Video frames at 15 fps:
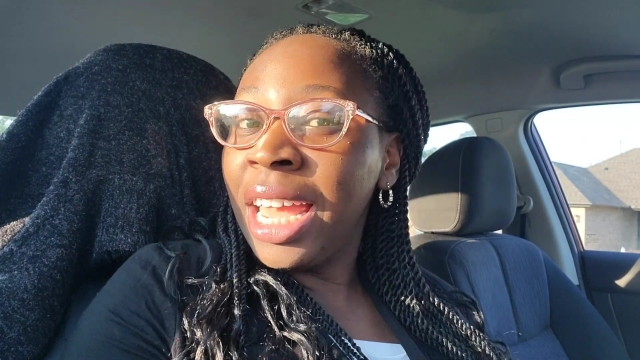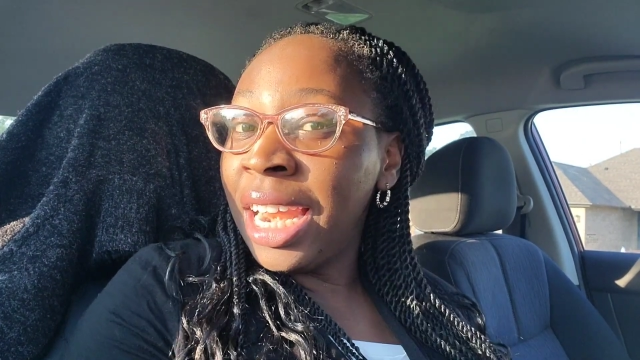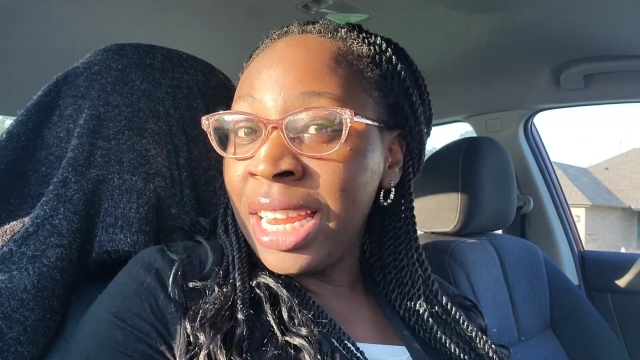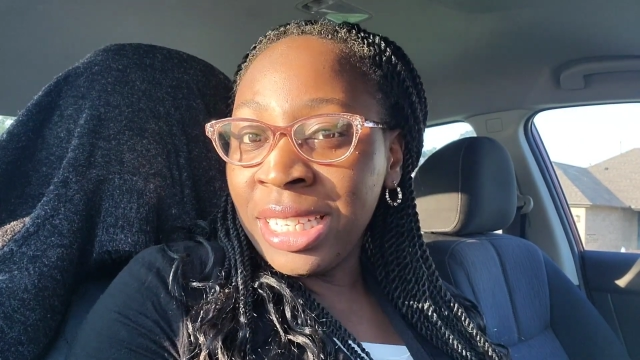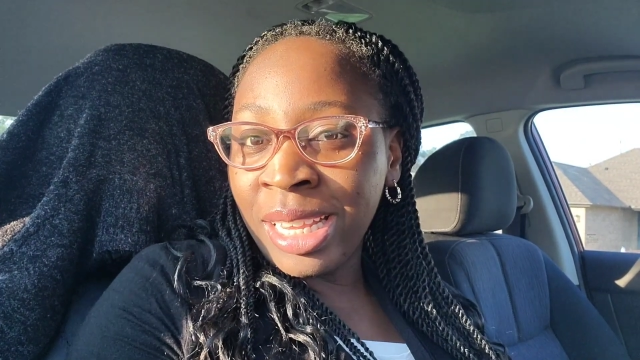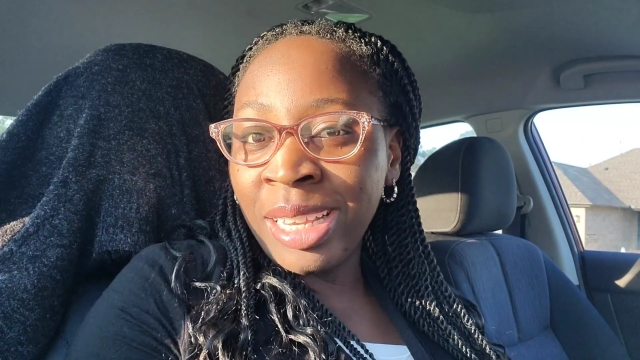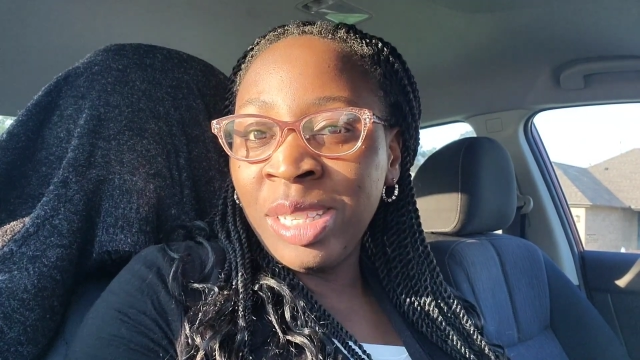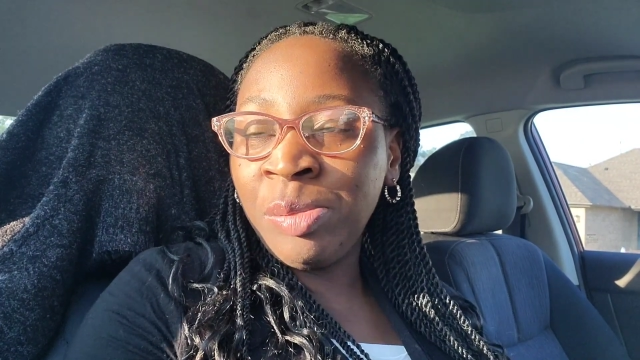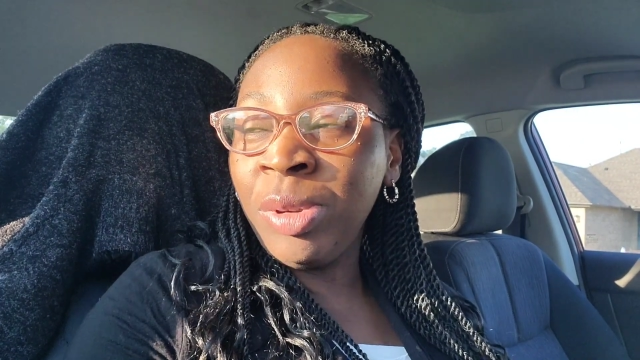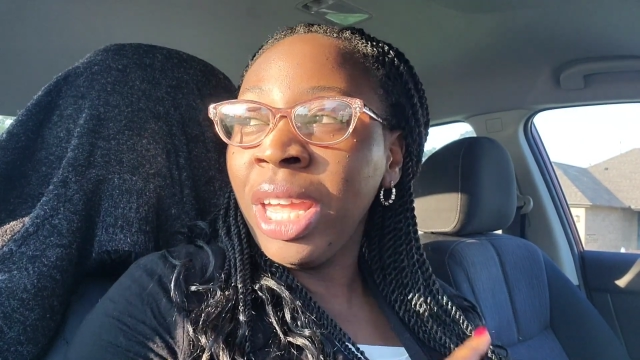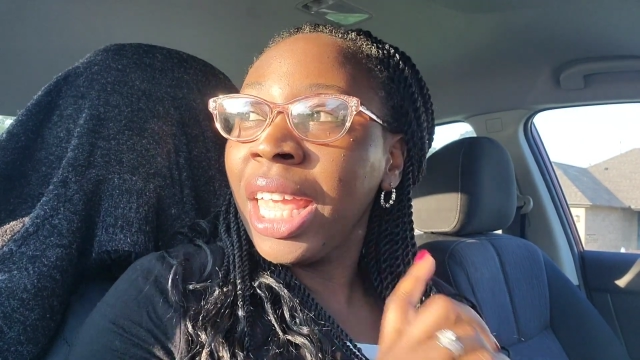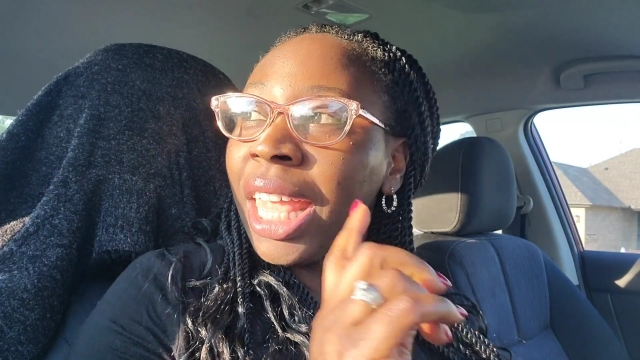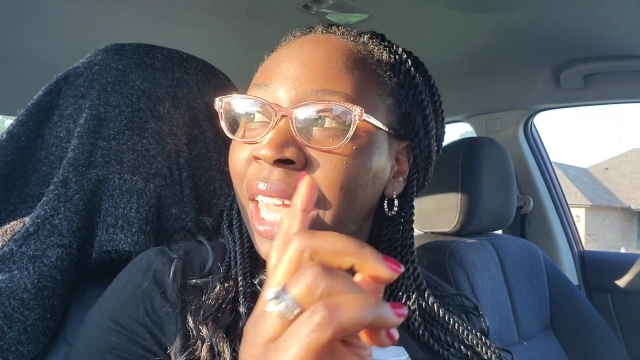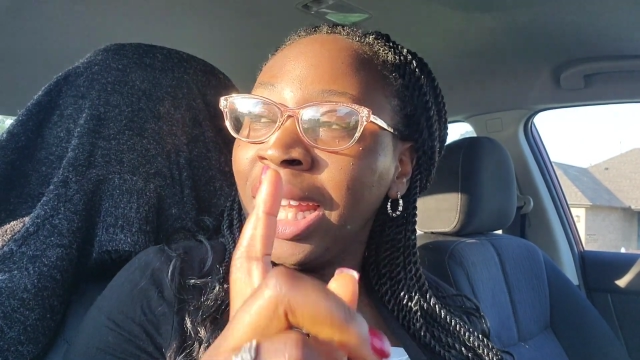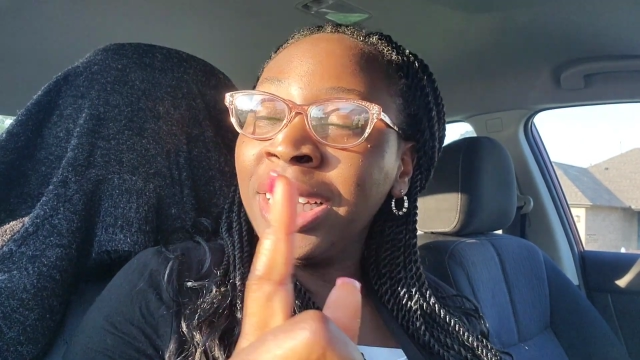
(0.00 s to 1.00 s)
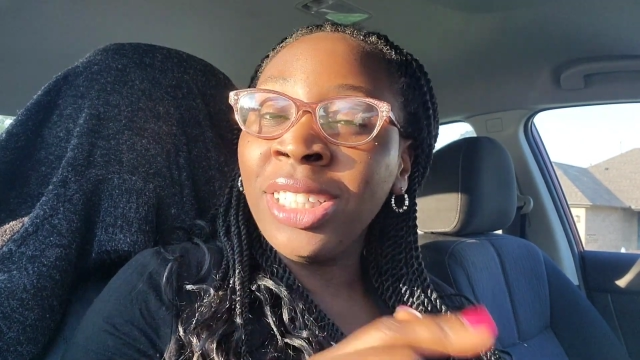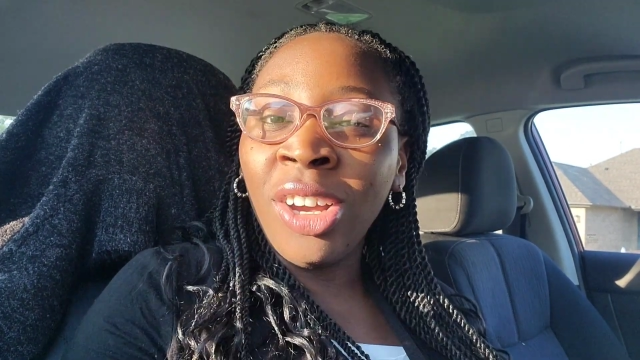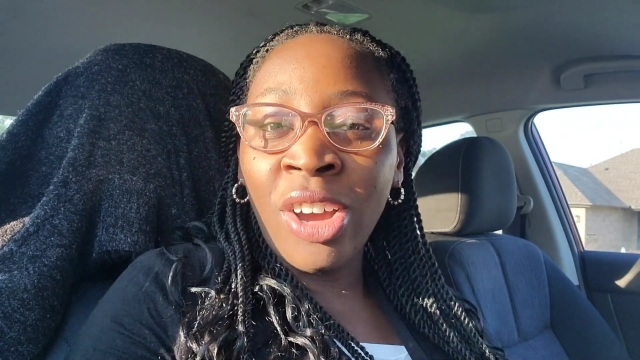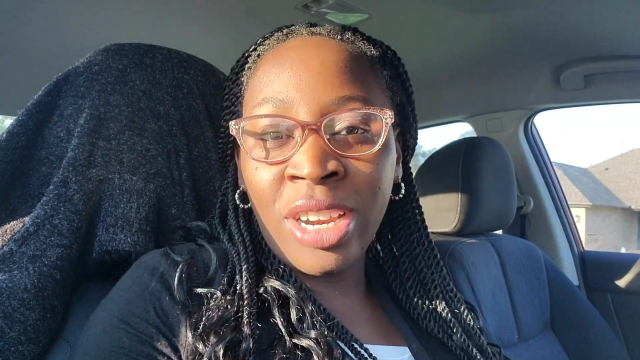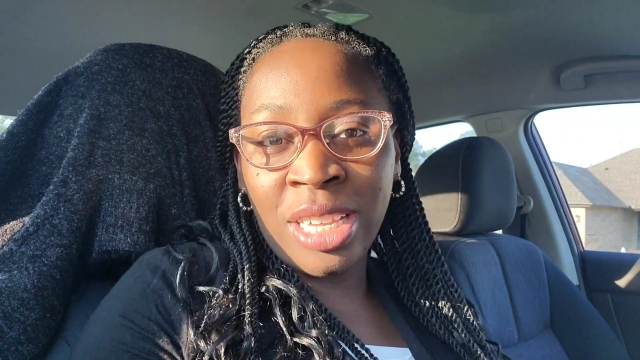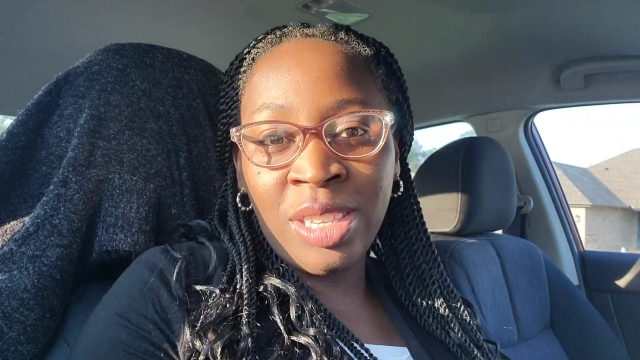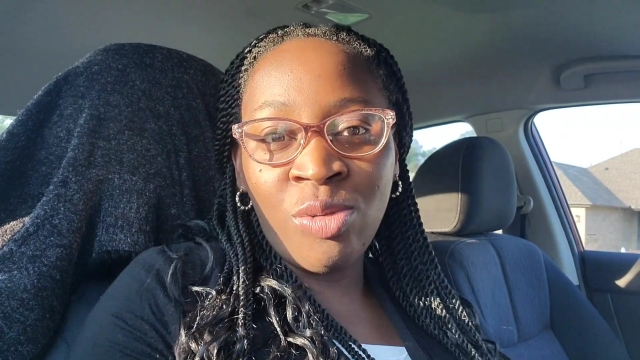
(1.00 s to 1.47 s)
and as I speak, he's
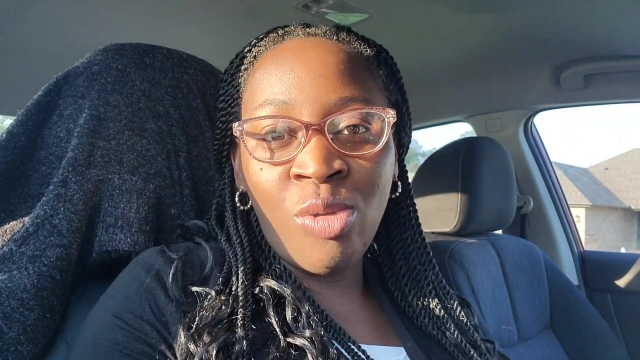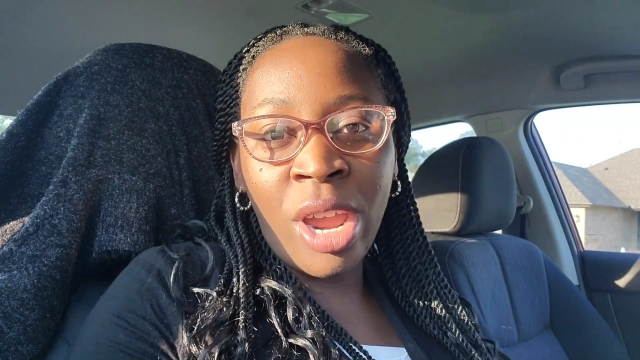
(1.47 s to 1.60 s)
on his